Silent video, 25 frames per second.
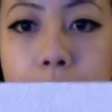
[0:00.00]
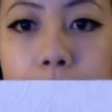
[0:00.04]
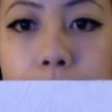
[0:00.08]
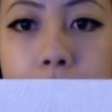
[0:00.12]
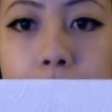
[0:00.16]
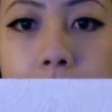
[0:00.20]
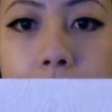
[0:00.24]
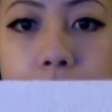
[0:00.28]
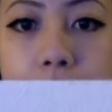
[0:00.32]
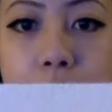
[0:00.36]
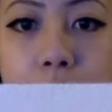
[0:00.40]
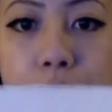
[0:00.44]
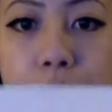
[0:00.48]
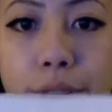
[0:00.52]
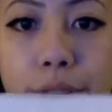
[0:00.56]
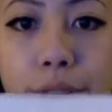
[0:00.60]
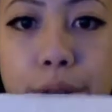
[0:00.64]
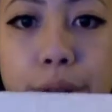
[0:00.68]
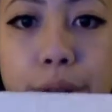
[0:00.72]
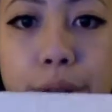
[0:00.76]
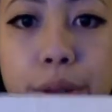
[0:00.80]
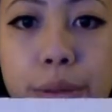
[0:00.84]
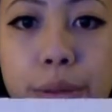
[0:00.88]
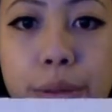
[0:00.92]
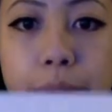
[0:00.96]
page
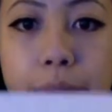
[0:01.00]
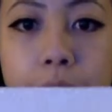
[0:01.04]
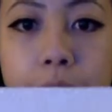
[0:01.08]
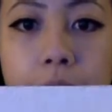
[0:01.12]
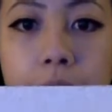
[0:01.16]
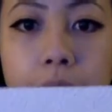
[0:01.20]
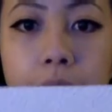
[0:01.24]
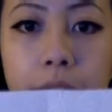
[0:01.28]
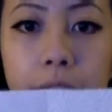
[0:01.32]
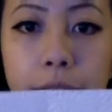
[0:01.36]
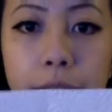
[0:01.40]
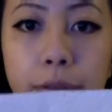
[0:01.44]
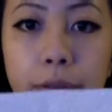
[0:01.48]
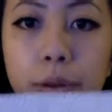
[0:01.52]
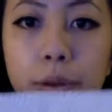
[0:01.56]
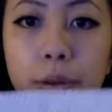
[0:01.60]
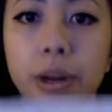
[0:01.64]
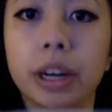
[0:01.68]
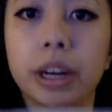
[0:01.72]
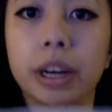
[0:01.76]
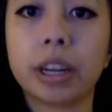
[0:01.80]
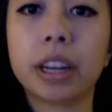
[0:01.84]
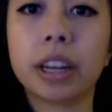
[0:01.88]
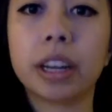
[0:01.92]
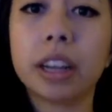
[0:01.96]
2, 3, and
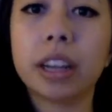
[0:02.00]
4.